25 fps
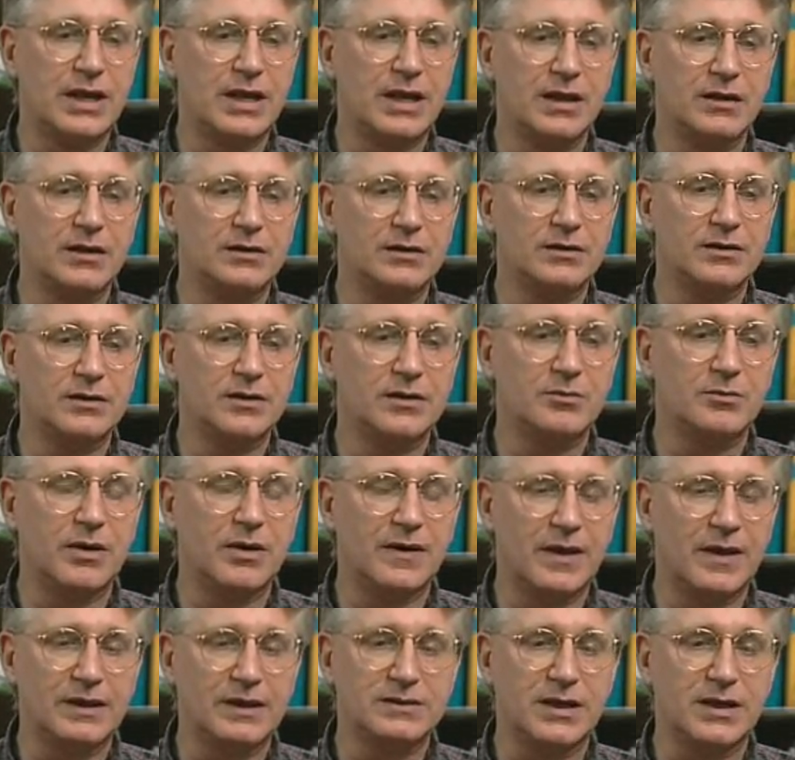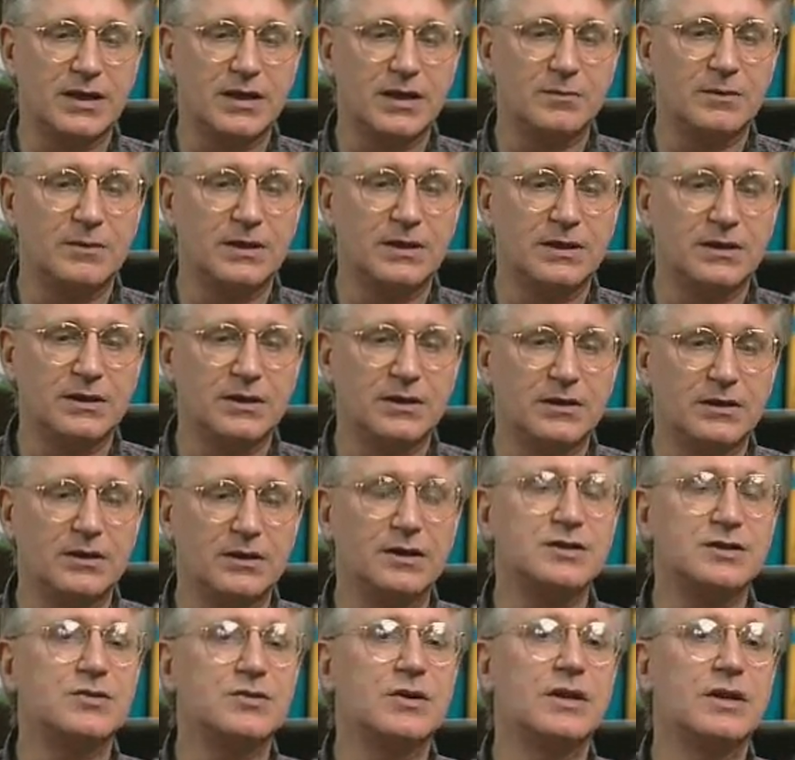and by that time the
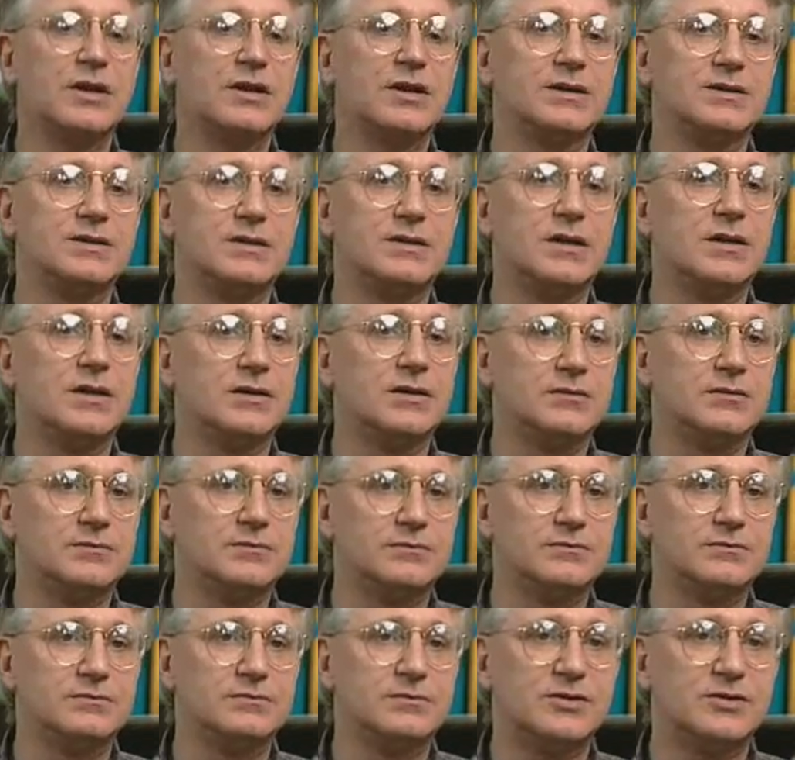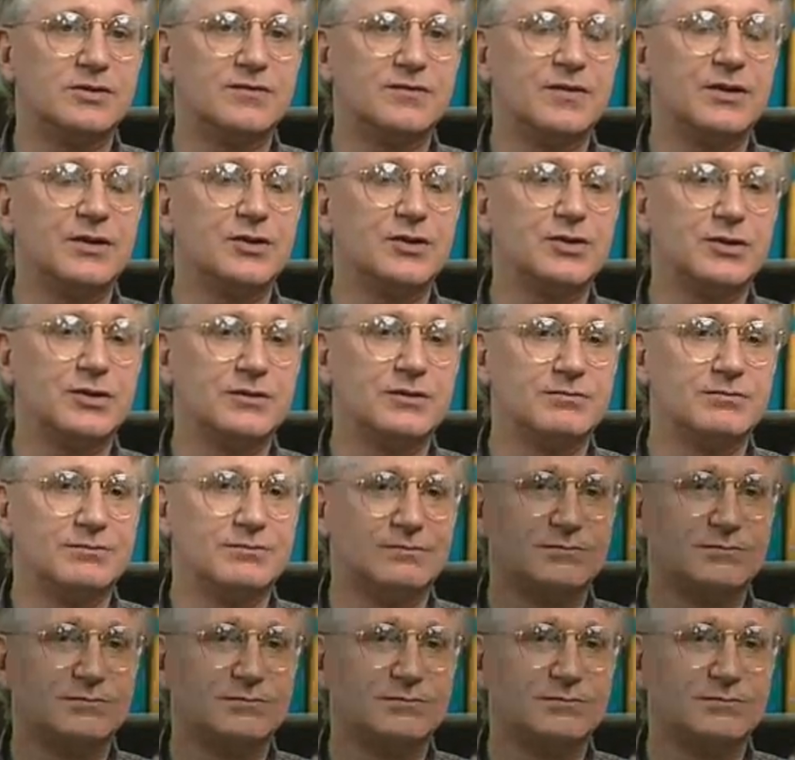cluster headache is done. It's finished.